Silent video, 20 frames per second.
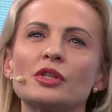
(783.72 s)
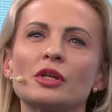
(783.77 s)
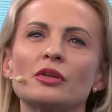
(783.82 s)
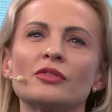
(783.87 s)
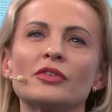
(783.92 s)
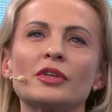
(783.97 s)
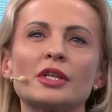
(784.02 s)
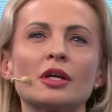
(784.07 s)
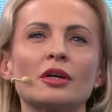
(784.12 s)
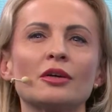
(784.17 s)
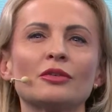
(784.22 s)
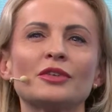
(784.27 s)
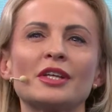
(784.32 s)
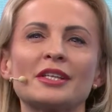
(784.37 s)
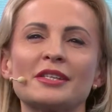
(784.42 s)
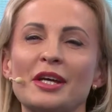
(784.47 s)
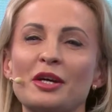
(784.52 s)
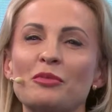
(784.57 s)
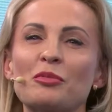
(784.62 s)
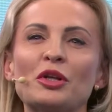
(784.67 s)
of the
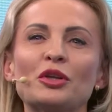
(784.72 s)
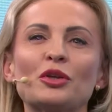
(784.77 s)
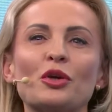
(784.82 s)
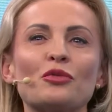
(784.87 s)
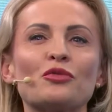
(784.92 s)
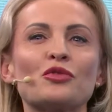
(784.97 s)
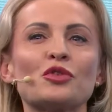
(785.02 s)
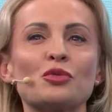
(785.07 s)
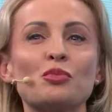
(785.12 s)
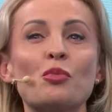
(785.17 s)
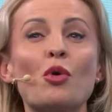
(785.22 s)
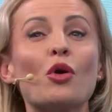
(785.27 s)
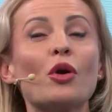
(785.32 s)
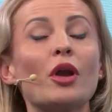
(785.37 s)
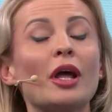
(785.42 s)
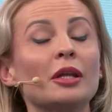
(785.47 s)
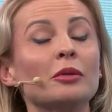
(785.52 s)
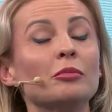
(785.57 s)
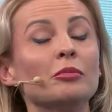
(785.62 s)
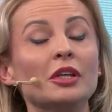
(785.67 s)
segment of small
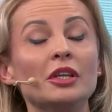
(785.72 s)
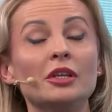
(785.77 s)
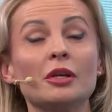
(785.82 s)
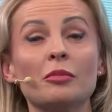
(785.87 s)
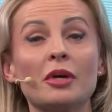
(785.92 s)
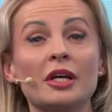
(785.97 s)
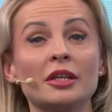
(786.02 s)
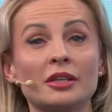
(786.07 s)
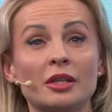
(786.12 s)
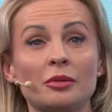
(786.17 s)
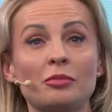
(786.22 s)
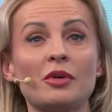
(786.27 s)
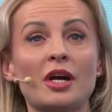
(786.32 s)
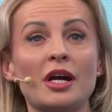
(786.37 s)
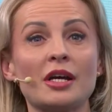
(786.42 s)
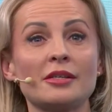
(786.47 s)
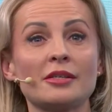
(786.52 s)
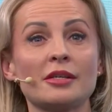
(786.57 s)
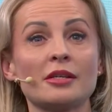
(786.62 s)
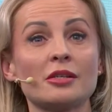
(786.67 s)
and medium
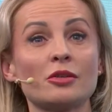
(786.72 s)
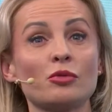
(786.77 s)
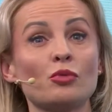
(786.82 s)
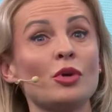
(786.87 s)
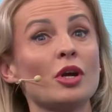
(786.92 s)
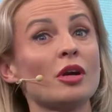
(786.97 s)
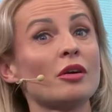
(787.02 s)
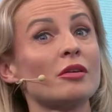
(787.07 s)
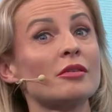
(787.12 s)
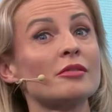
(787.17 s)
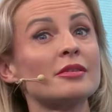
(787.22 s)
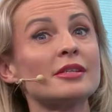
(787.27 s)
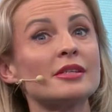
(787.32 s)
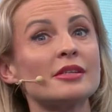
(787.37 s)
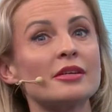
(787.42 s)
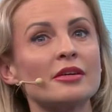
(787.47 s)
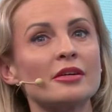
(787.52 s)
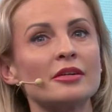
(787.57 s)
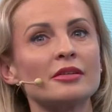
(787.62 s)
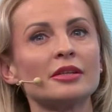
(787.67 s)
enterprises, we are
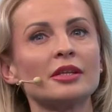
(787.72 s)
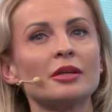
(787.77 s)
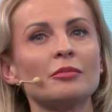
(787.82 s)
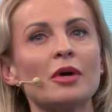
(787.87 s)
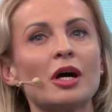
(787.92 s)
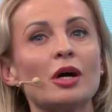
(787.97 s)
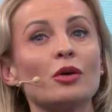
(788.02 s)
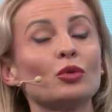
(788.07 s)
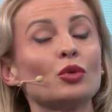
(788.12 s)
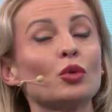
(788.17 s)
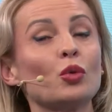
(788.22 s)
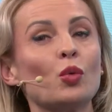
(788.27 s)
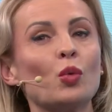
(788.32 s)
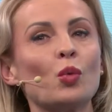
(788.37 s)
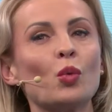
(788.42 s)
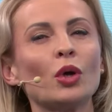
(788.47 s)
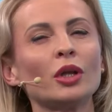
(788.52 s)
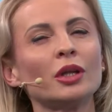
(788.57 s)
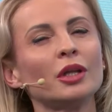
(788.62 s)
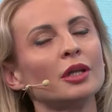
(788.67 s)
concerned about
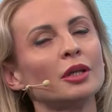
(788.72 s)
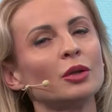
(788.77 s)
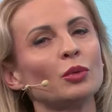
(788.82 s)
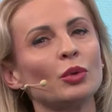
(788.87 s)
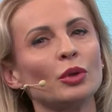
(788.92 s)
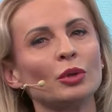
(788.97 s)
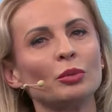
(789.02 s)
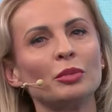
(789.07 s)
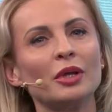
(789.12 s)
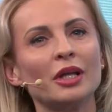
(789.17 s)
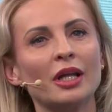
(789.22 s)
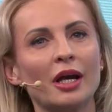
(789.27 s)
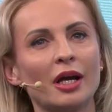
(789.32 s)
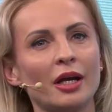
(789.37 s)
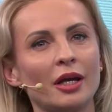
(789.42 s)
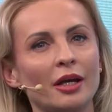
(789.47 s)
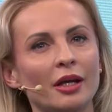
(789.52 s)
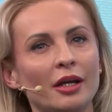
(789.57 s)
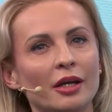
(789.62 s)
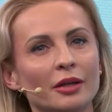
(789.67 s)
what it will be
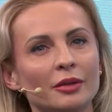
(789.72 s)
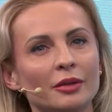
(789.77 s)
like.